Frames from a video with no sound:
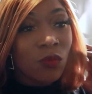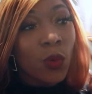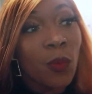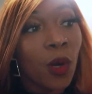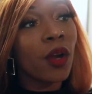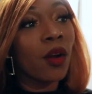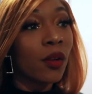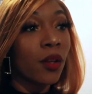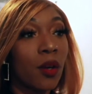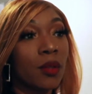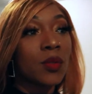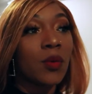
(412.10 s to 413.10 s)
We were going
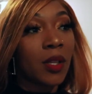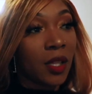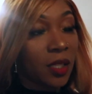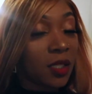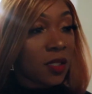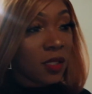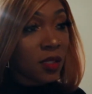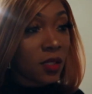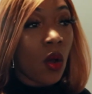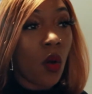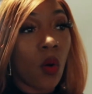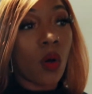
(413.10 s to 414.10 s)
to go to
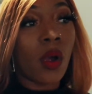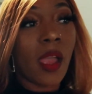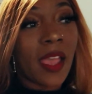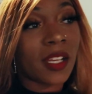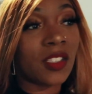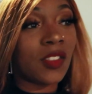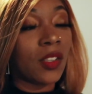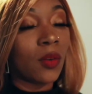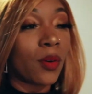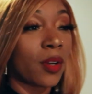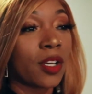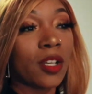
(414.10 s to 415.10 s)
Willin's, or actually,
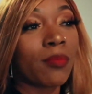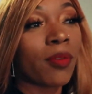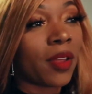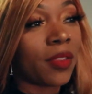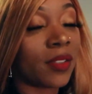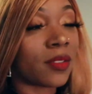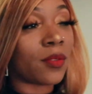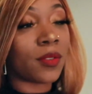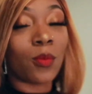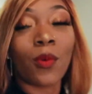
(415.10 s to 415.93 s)
or Cook Brothers.